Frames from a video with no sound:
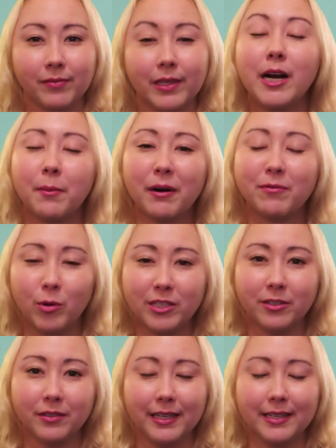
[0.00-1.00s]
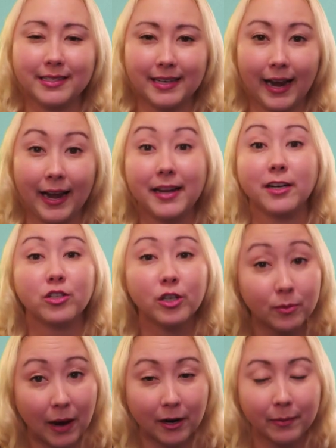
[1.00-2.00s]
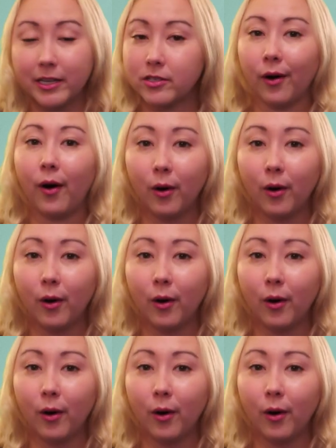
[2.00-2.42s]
The number of points you'll need to stay in a 2-bedroom is